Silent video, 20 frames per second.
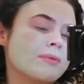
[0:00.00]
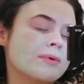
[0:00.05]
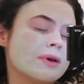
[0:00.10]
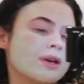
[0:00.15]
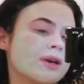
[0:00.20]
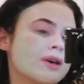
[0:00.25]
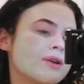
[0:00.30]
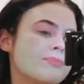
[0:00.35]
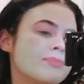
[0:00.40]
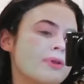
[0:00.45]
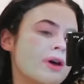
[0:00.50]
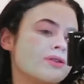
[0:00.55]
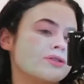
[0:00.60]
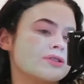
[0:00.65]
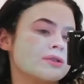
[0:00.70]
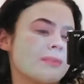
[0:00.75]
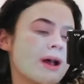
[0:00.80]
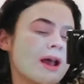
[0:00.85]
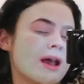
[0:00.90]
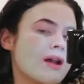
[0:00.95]
I'm gonna blow
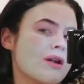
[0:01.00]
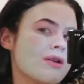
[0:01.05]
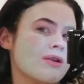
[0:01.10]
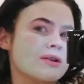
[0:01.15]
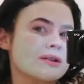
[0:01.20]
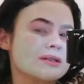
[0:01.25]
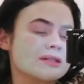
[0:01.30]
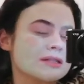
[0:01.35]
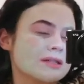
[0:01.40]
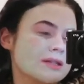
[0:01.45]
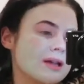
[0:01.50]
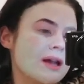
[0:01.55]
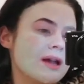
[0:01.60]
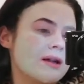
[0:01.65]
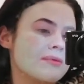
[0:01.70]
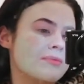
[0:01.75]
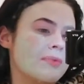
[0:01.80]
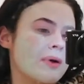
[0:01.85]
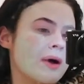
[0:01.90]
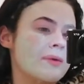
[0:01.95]
dry my hair and go to
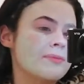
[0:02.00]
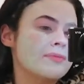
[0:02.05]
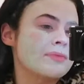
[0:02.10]
sleep.